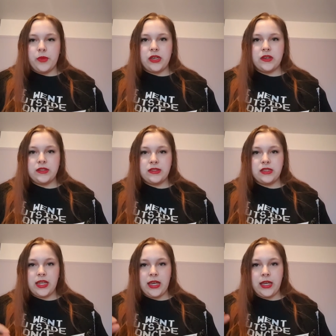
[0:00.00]
because
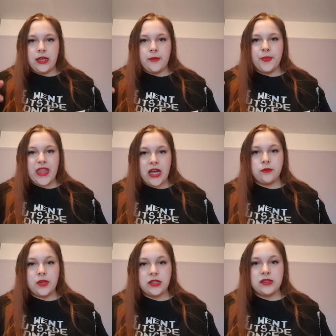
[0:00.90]
the
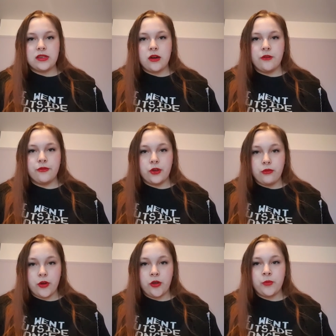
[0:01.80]
admins of the
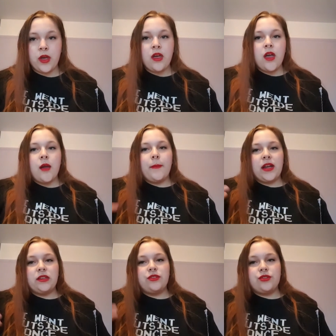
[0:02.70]
group
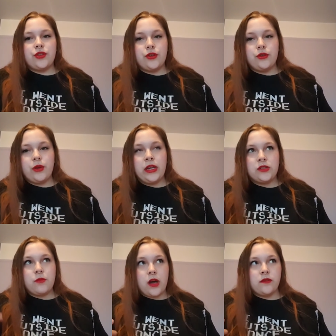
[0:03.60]
managed to each
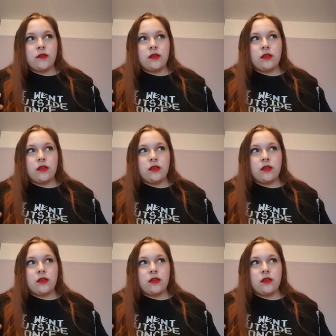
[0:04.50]
month